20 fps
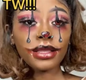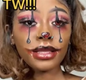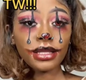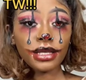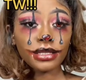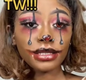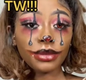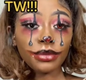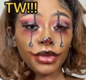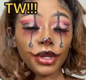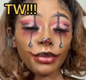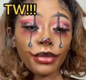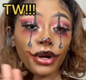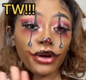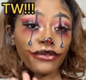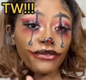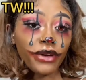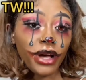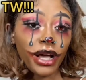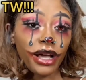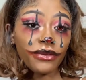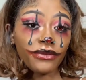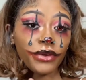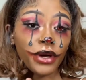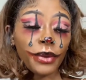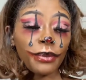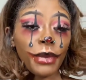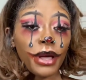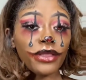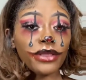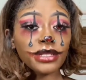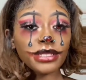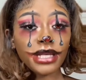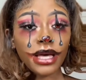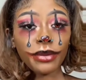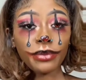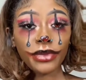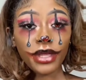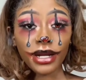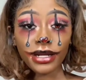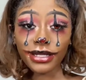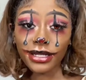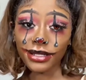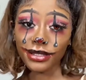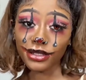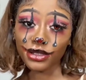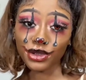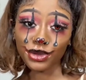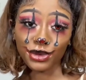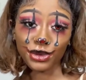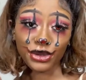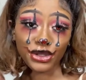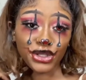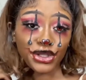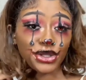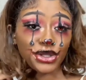This is going to be part 5 about the time I dated the school